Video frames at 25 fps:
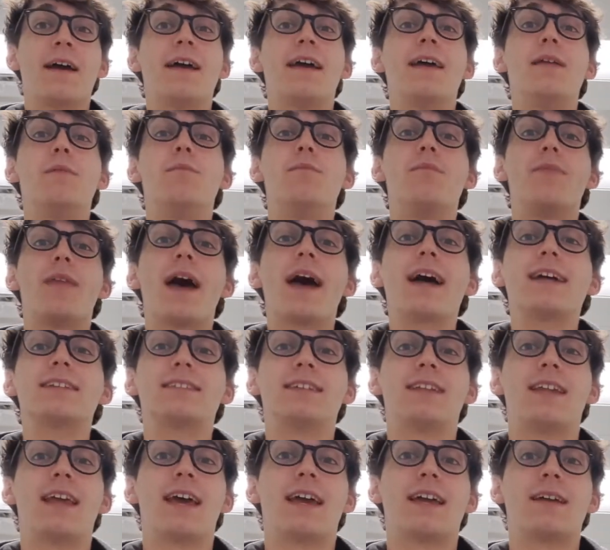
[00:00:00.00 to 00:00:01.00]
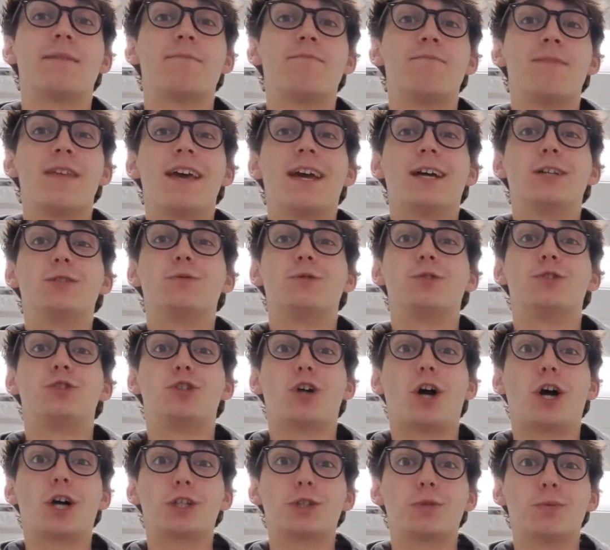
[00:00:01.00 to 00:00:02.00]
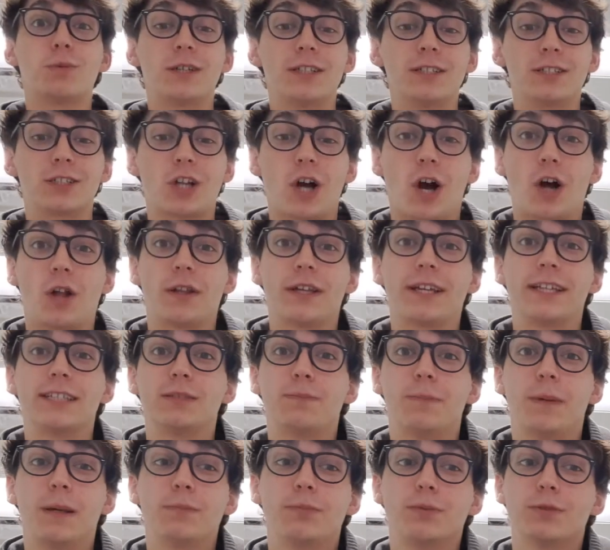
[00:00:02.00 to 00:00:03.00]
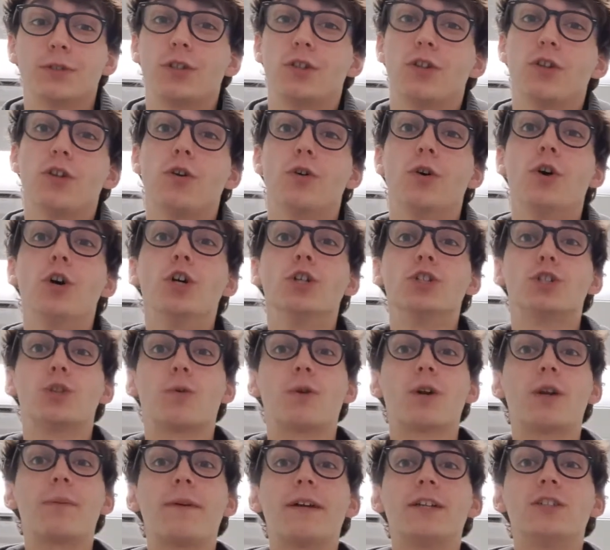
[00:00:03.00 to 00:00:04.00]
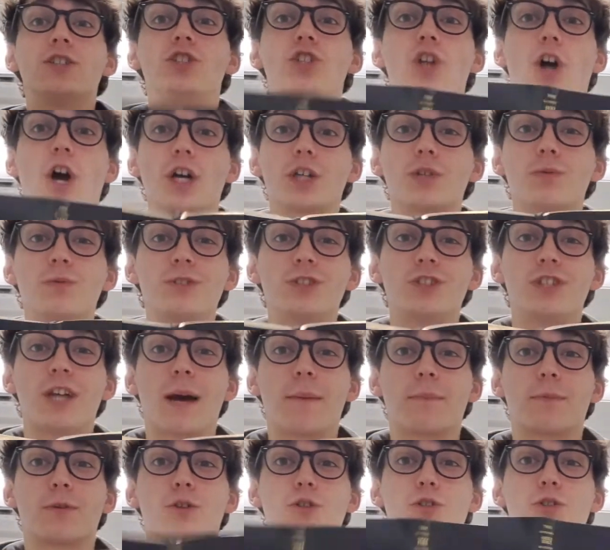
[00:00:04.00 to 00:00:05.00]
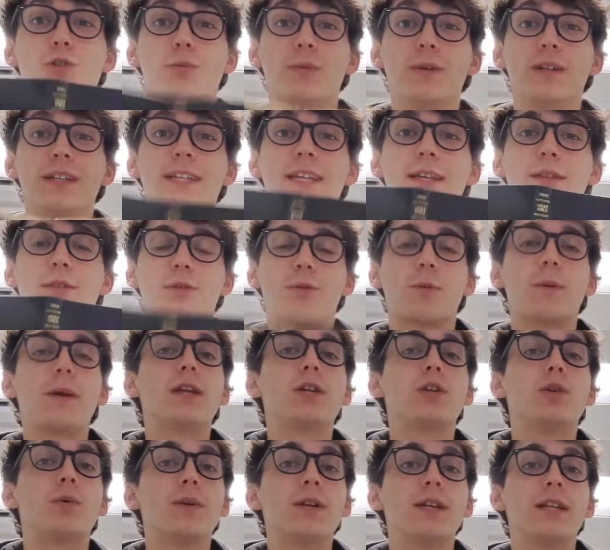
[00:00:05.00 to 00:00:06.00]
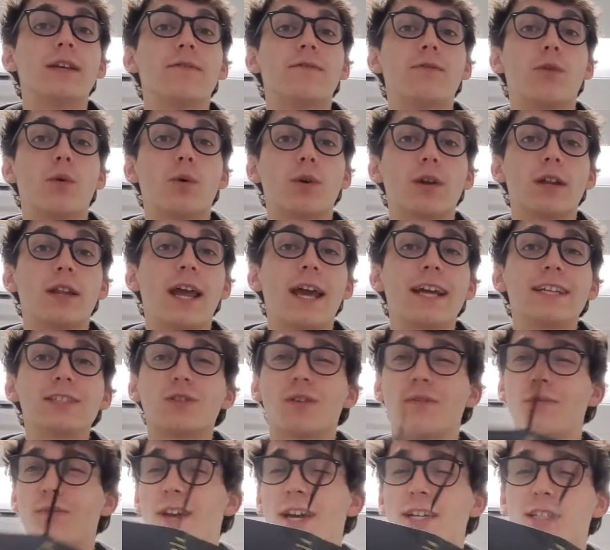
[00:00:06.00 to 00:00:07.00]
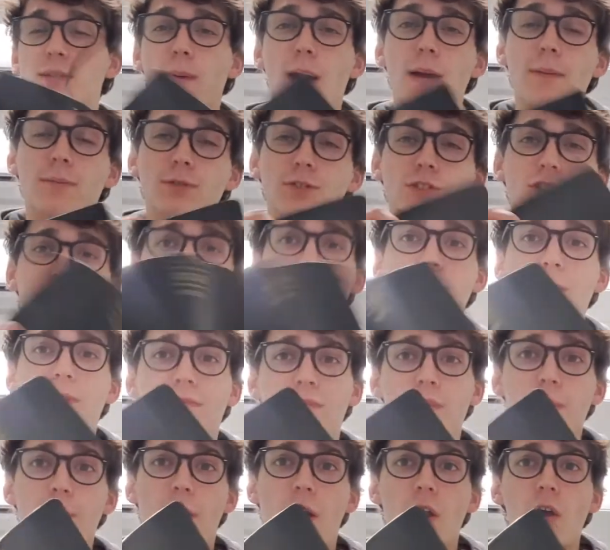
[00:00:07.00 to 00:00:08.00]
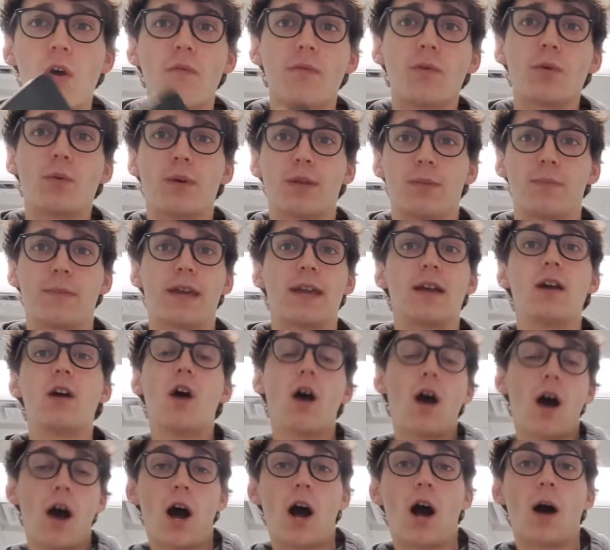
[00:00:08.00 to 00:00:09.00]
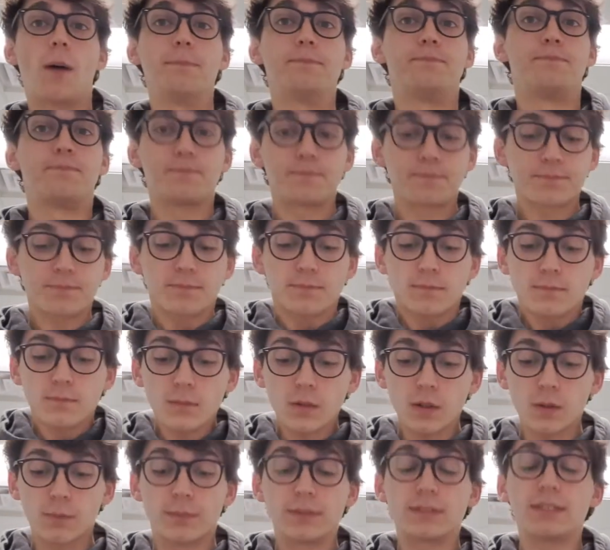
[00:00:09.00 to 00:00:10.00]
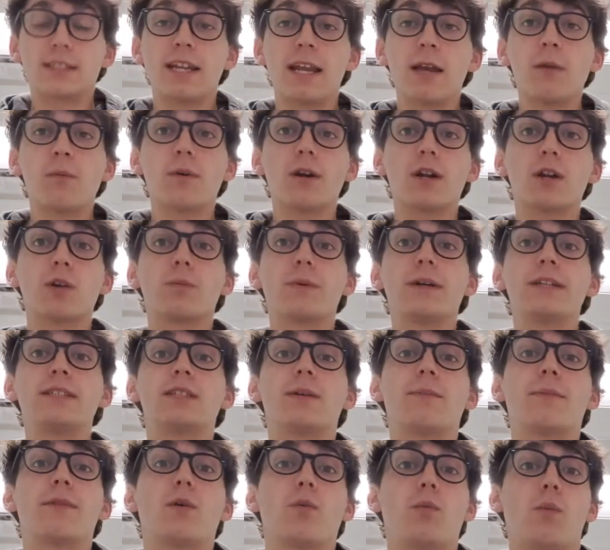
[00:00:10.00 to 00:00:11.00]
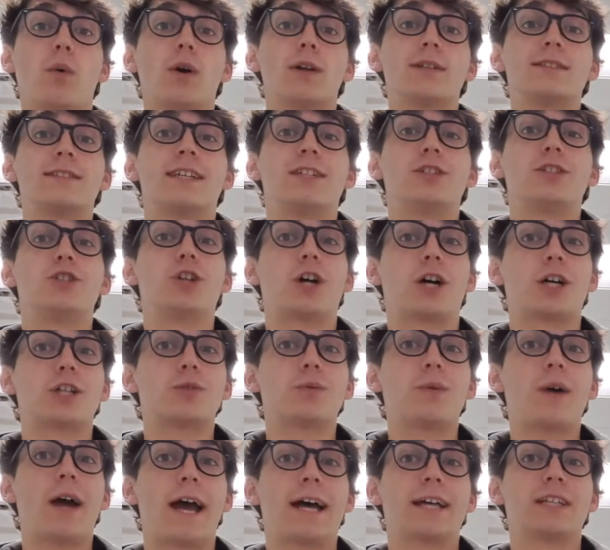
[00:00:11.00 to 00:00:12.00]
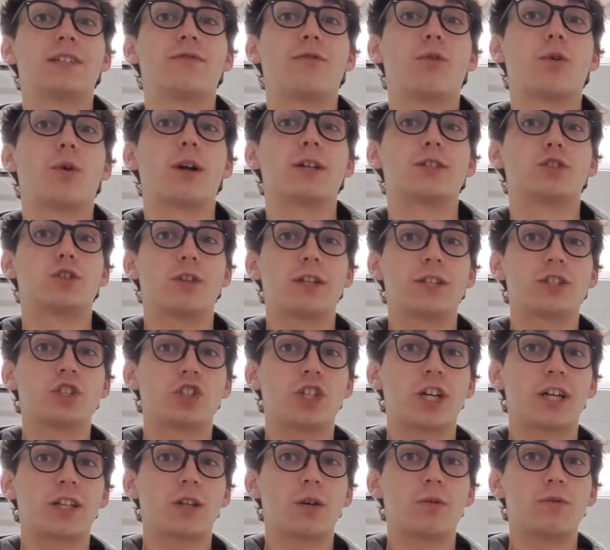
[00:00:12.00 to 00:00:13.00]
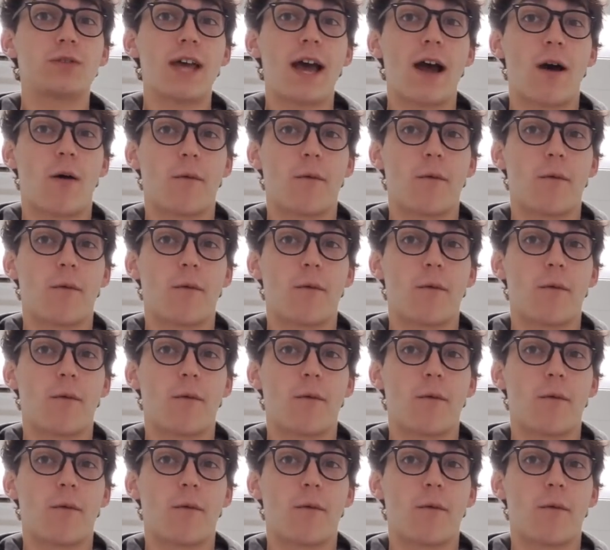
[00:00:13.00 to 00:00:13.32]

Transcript: And that today is what Joshua is calling his people to do. So we're going to be in Joshua chapter 23 and 24 today. So if you got your Bibles, come and flip on over with me. Um, but today we're going to read some of the words that Joshua has for us. So let's check those out.